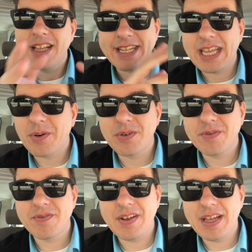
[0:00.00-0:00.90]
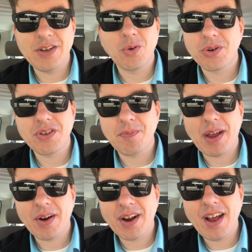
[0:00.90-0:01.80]
like they were in North
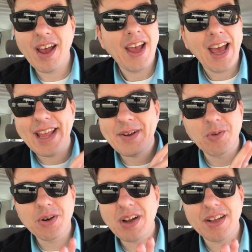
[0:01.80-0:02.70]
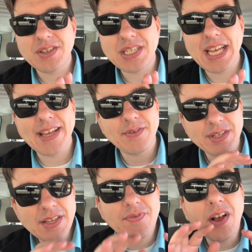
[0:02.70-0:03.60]
America and they were not successful.
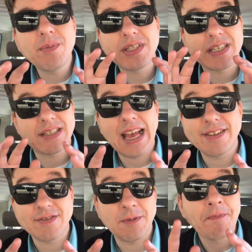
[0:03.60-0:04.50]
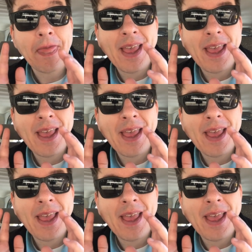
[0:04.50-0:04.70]
This film is successful.